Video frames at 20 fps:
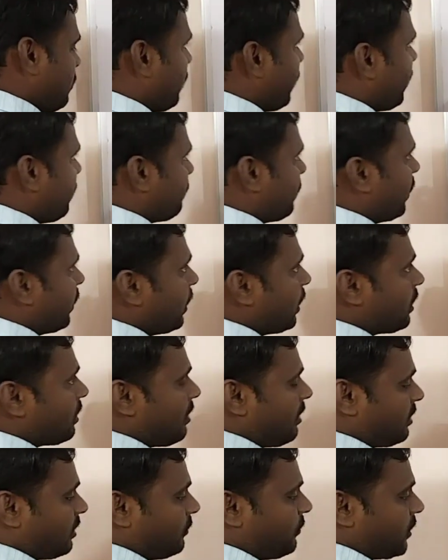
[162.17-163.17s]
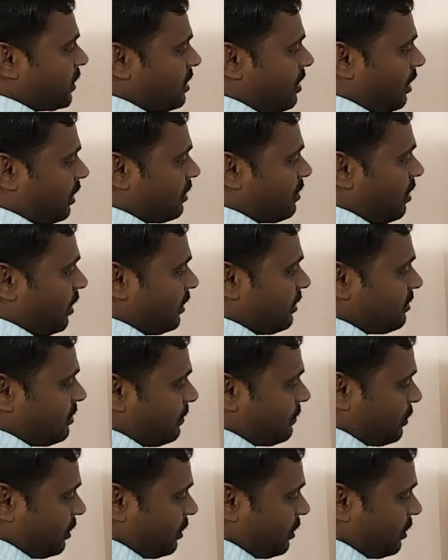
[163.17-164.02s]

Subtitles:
right now, he classified the organisms